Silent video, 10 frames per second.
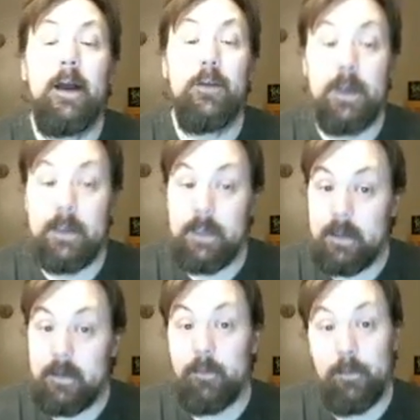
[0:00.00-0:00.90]
You can
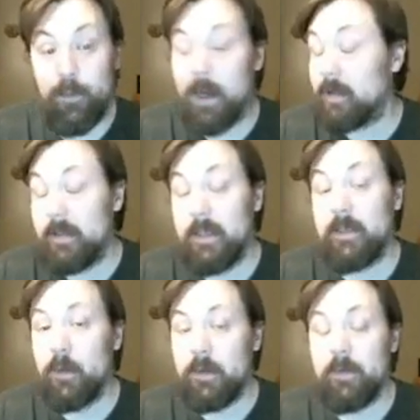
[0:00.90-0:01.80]
take the practice
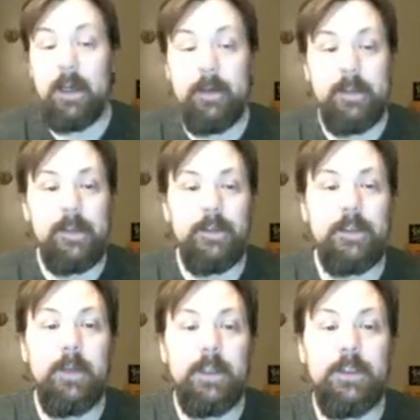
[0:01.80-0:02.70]
test multiple times, as I
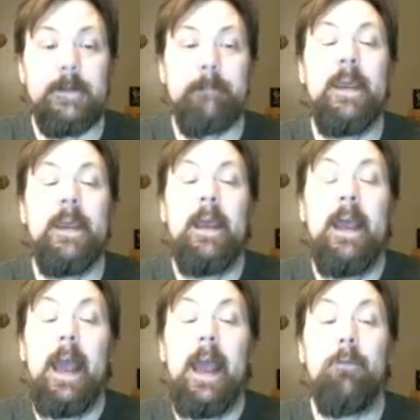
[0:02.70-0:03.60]
just mentioned.
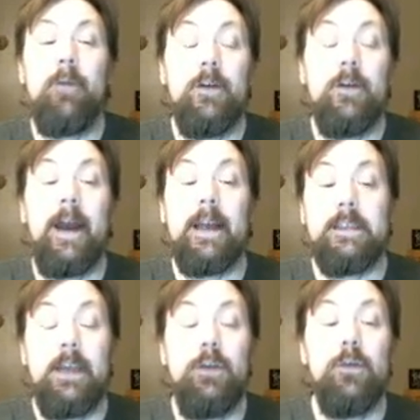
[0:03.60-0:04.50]
And we do
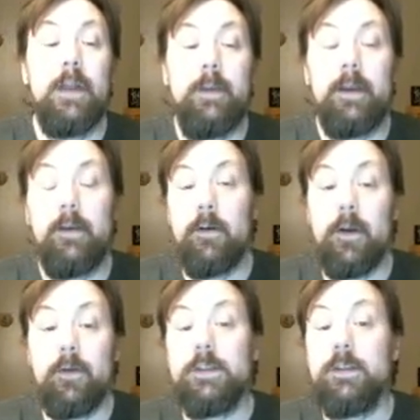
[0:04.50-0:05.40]
ask that you limit your
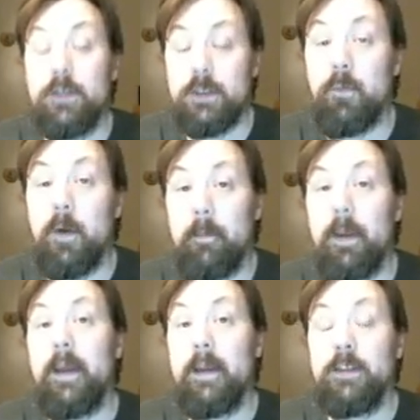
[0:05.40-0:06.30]
notes to just 1
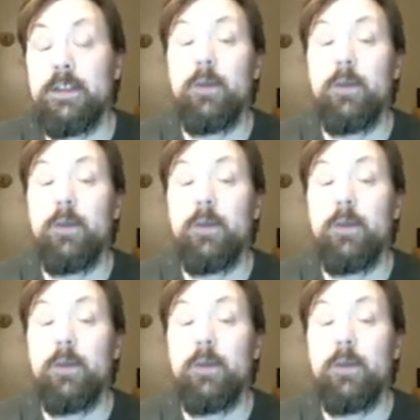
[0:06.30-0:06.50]
page.